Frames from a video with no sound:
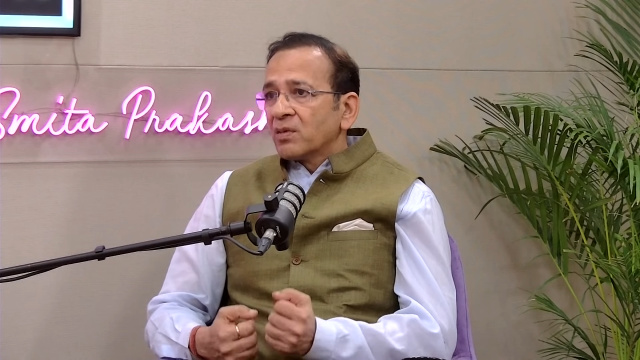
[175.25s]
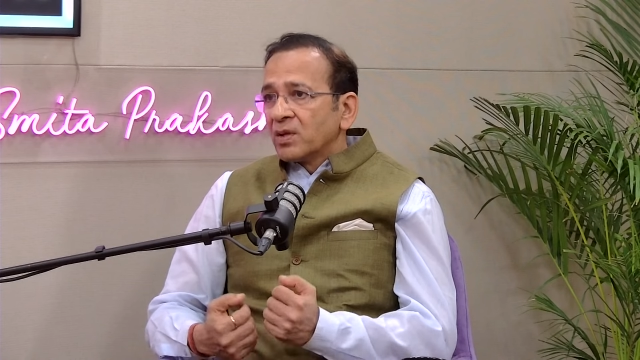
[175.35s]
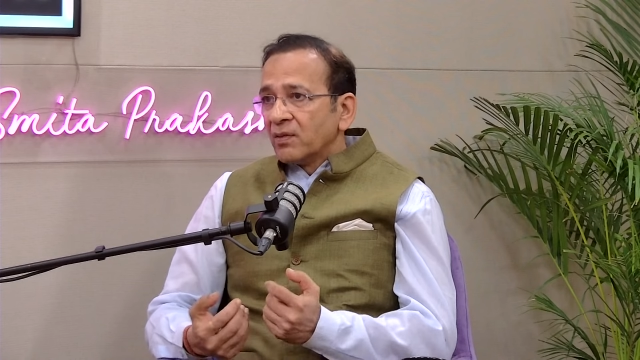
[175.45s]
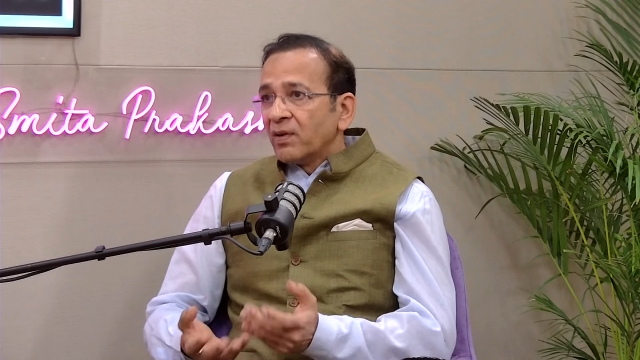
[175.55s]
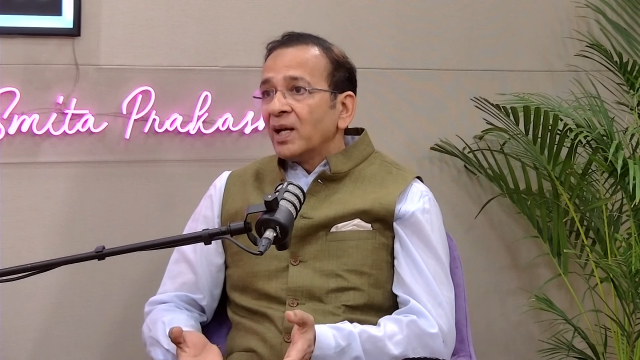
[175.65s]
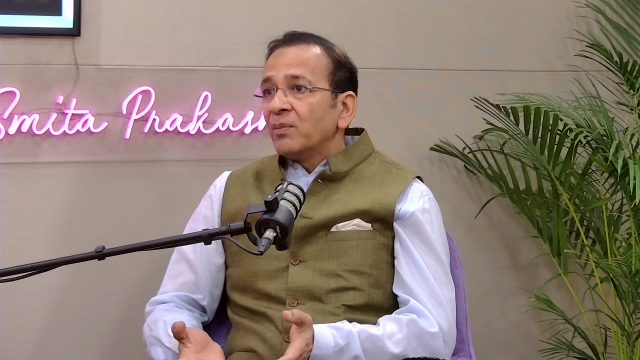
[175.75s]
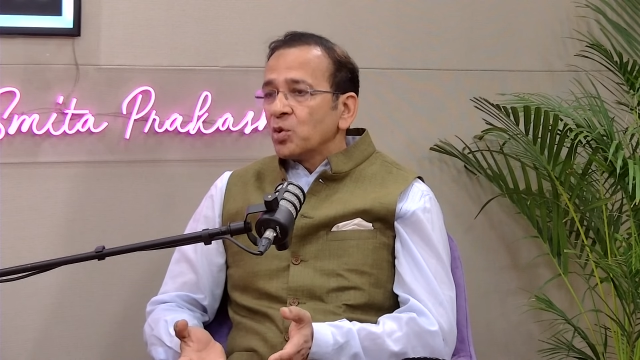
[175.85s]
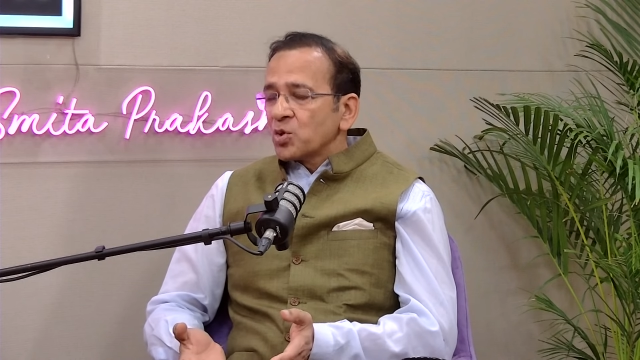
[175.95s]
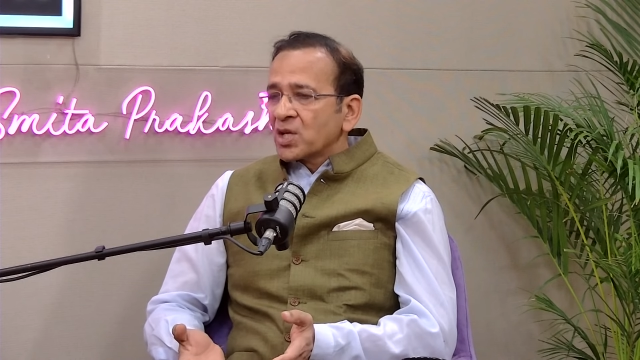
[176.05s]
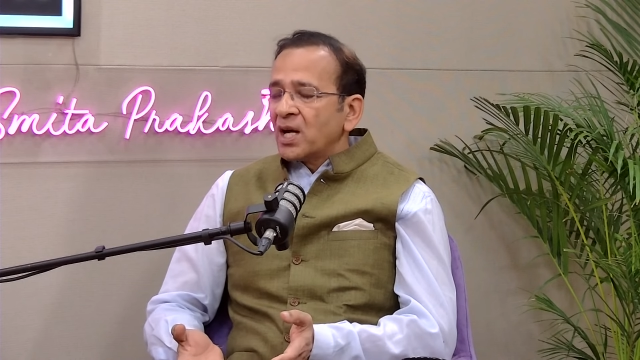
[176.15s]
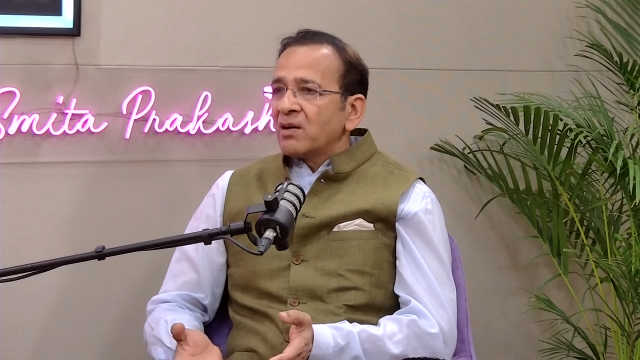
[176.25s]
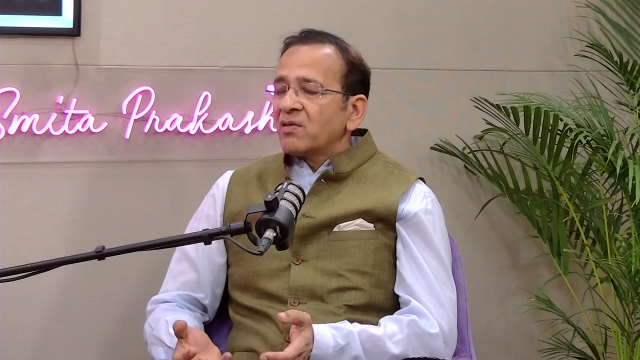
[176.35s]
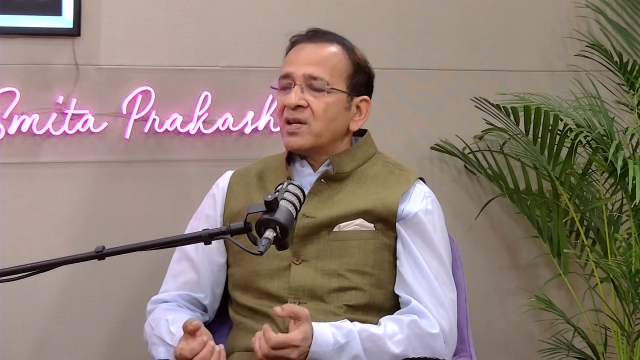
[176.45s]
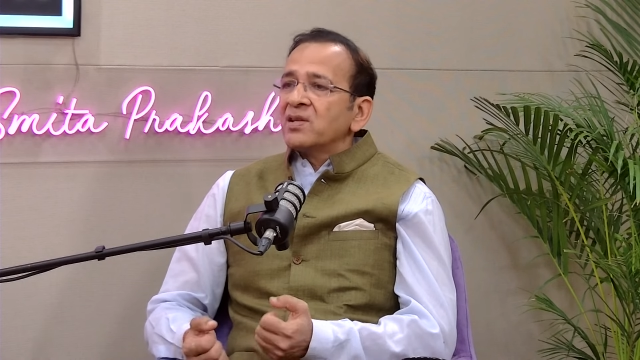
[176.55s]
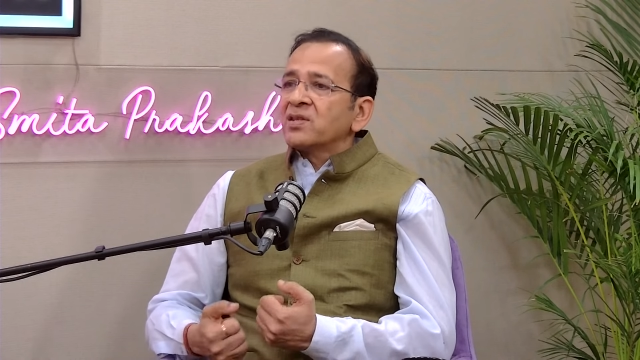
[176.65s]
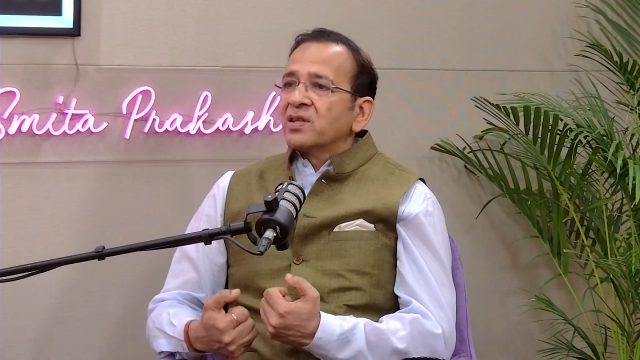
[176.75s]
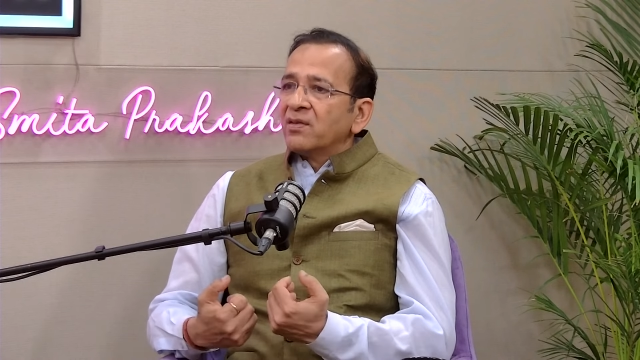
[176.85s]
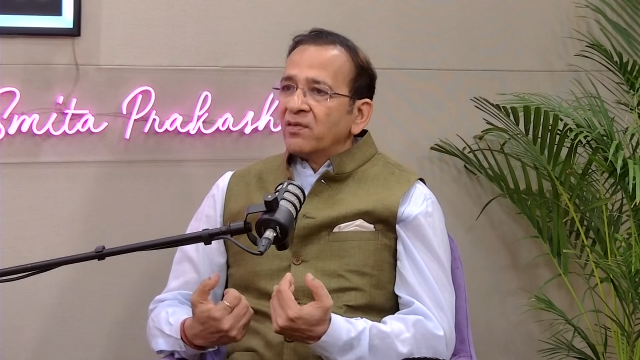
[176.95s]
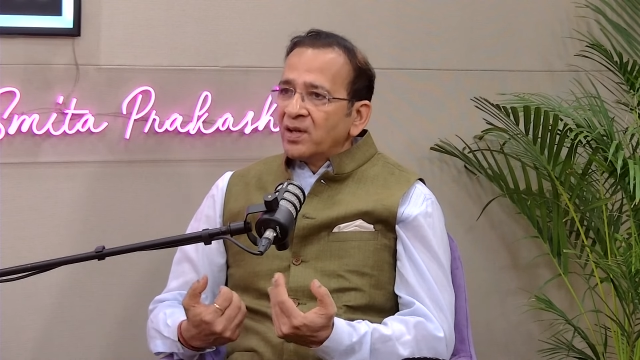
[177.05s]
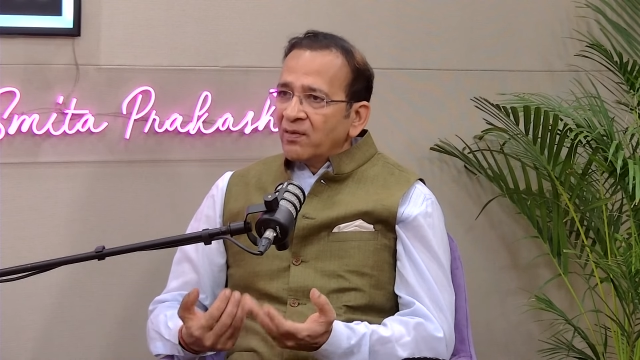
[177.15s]
develop those guardrails, de
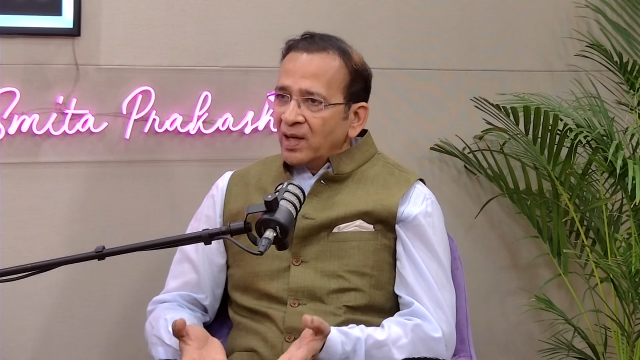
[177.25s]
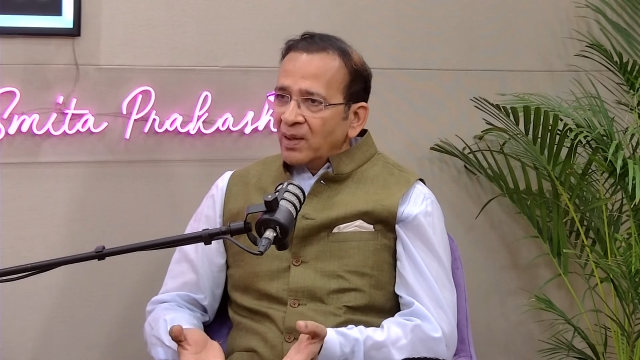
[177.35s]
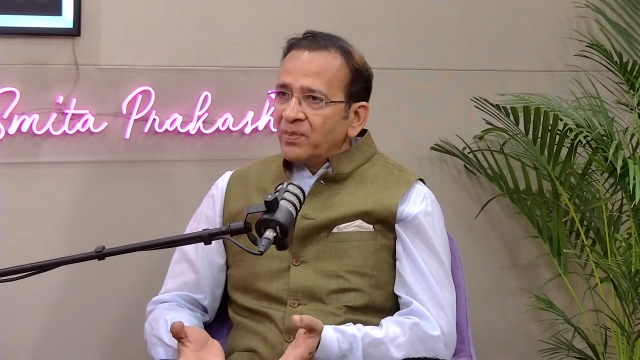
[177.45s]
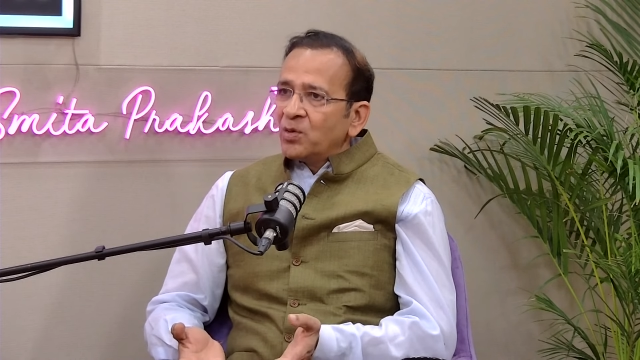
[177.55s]
develop